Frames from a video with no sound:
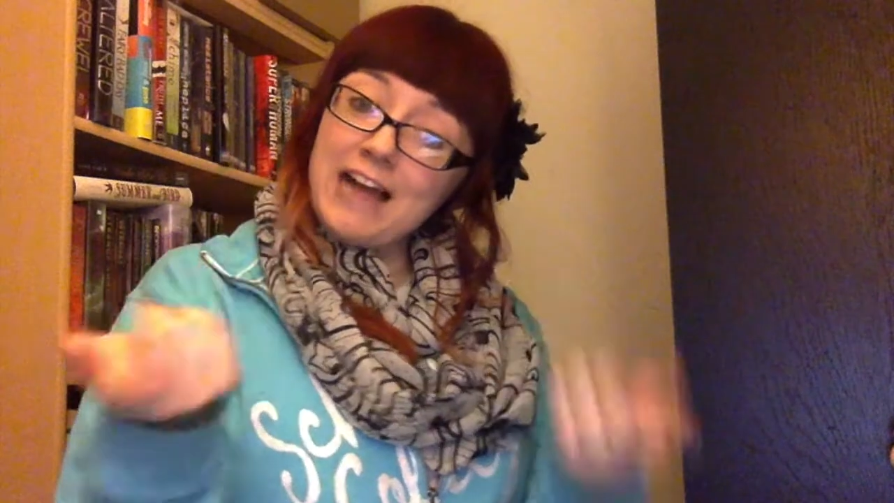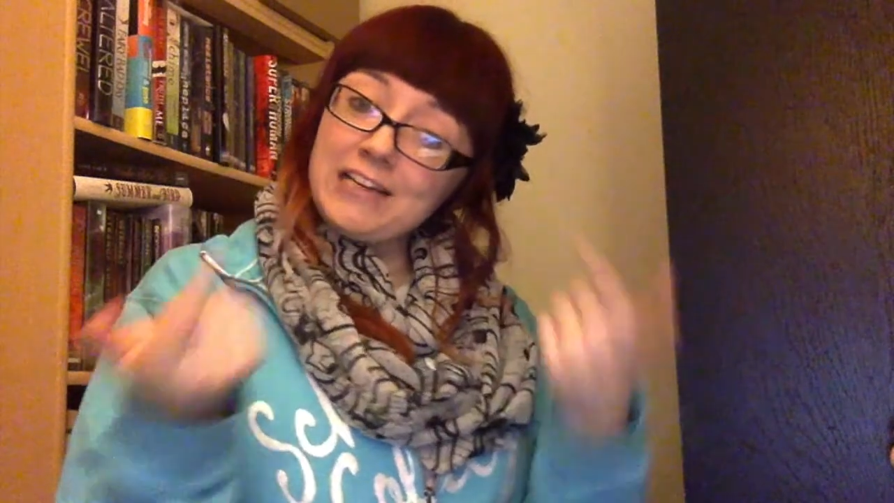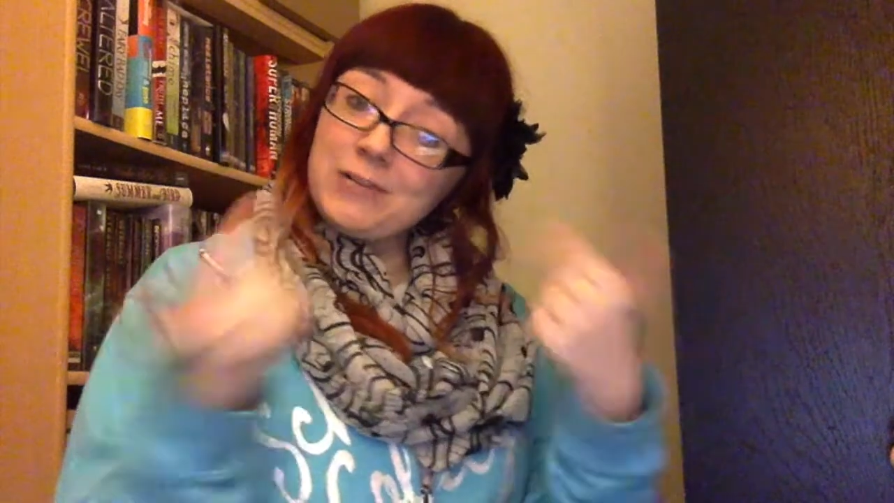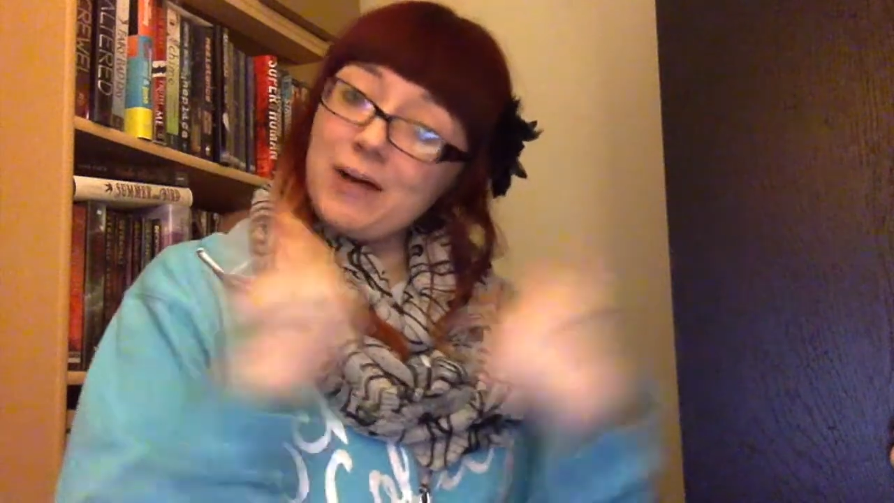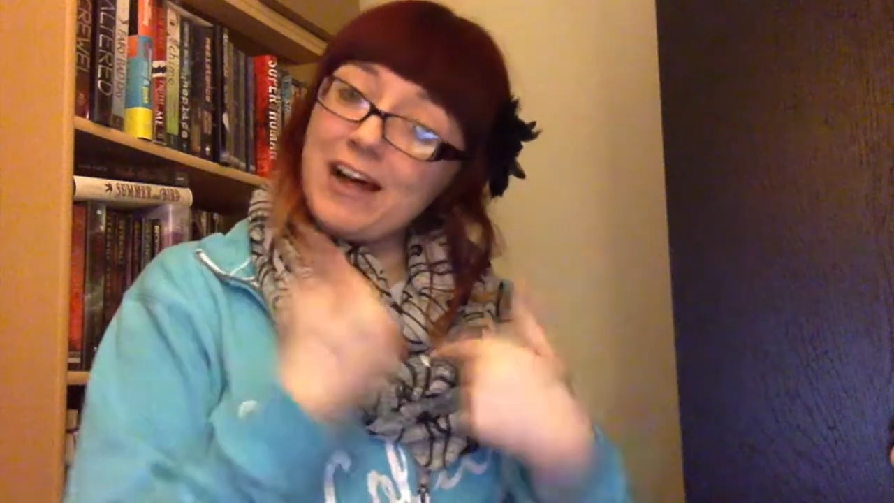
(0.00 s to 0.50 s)
I
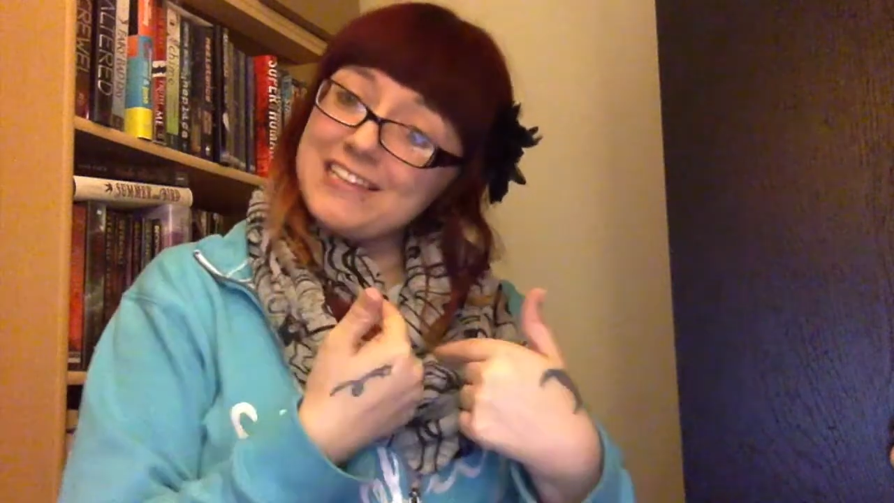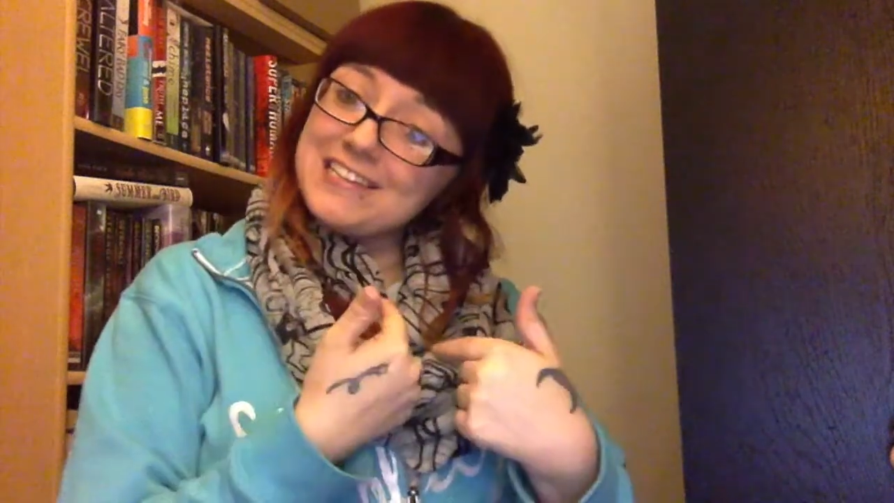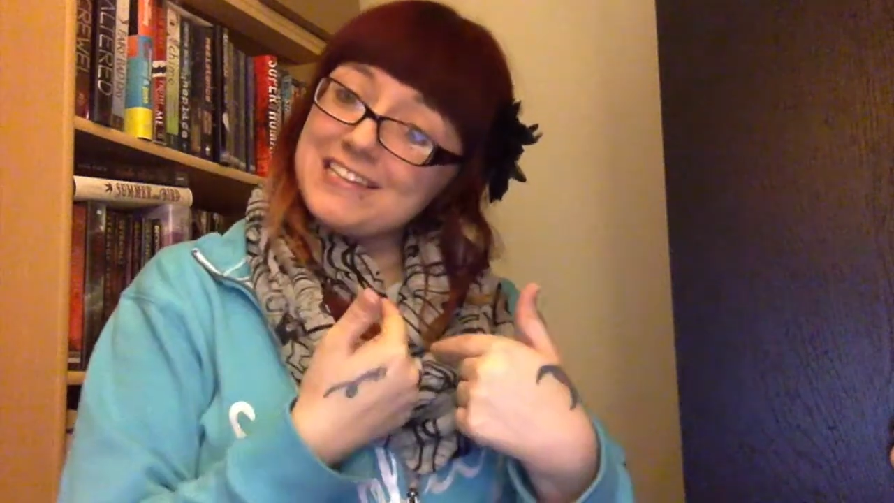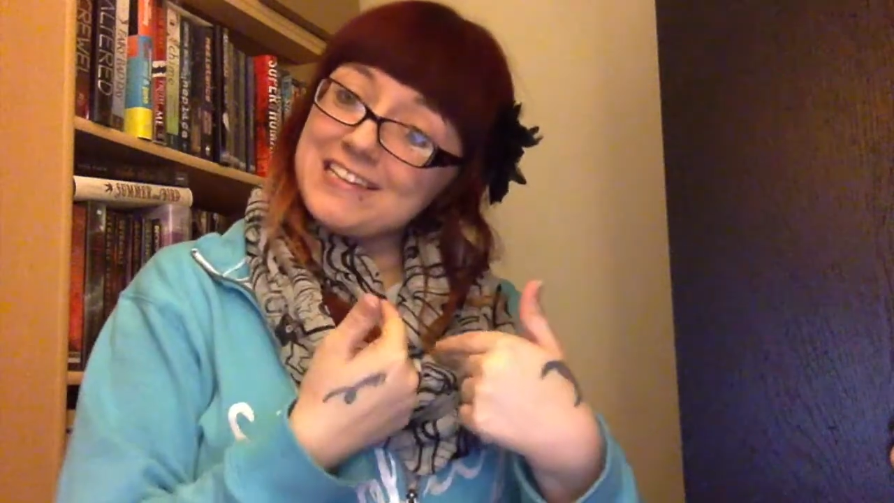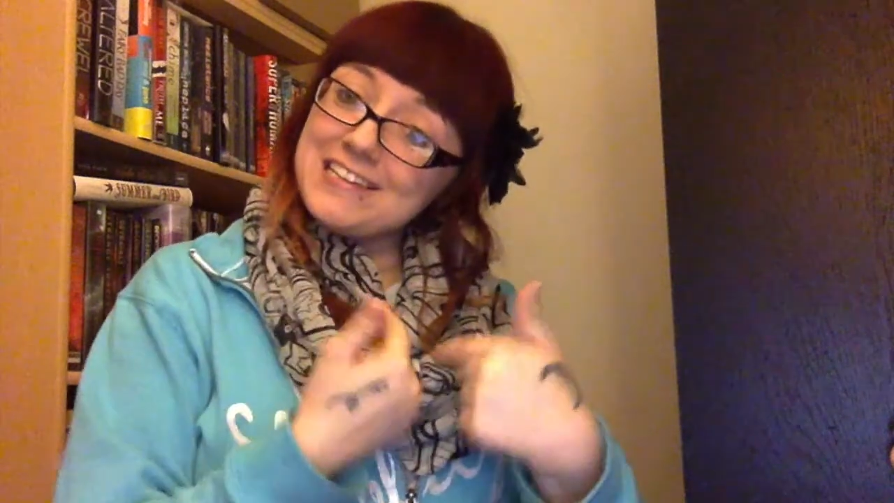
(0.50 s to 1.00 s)
know I
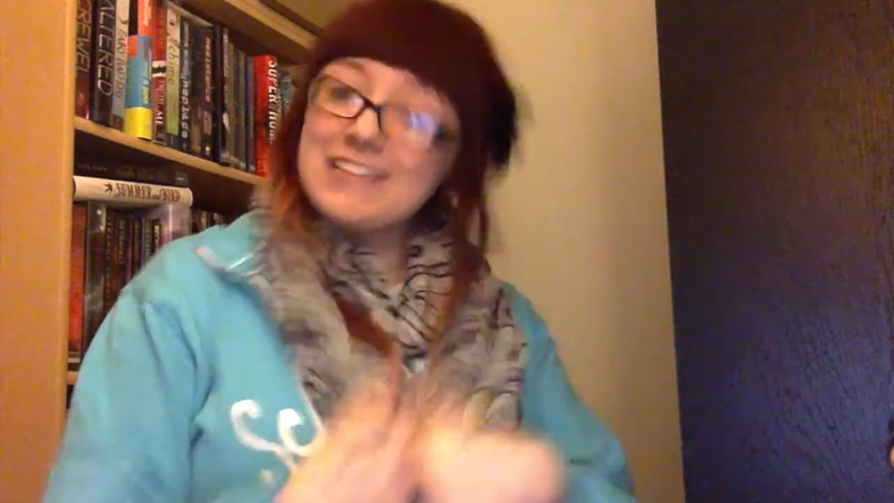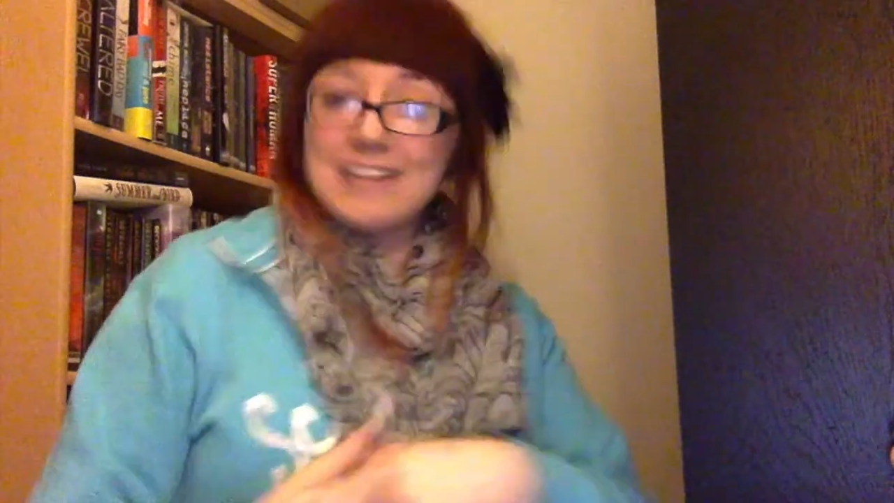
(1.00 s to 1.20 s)
did.